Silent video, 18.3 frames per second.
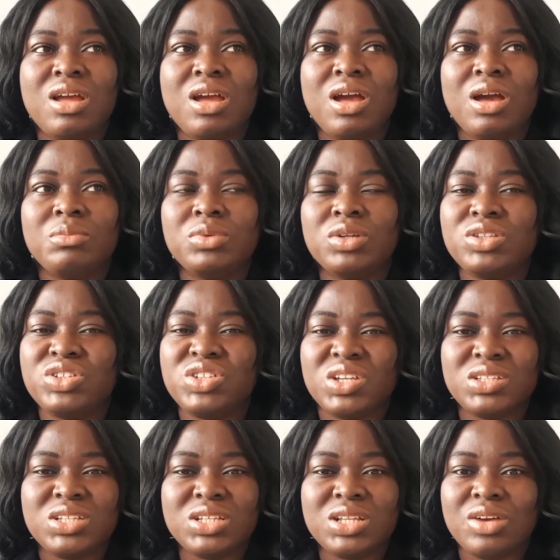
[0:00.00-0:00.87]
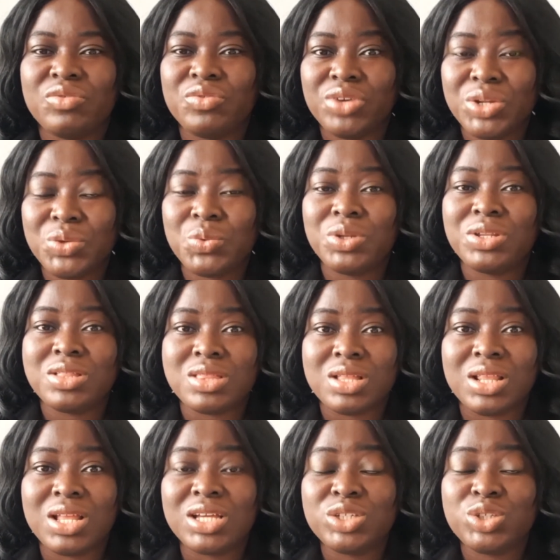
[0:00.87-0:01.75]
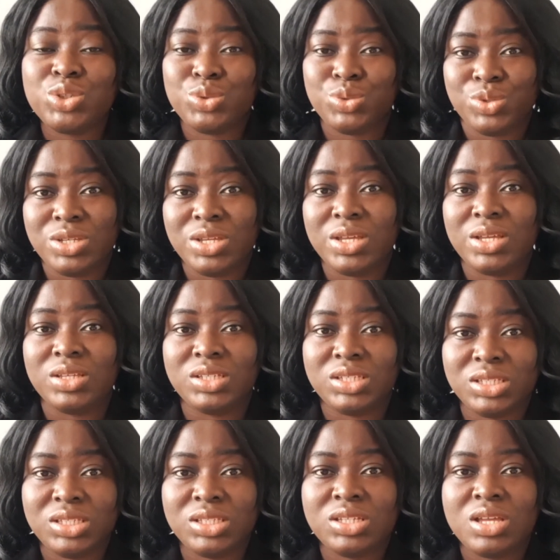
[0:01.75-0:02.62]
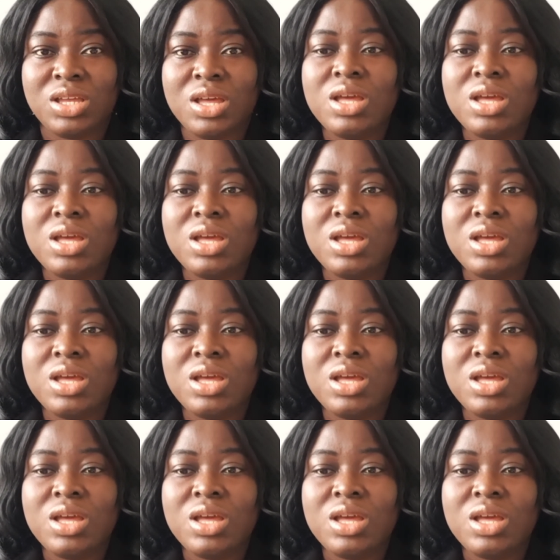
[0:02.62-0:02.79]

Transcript: I'm not certain I've read one in the last 2 years.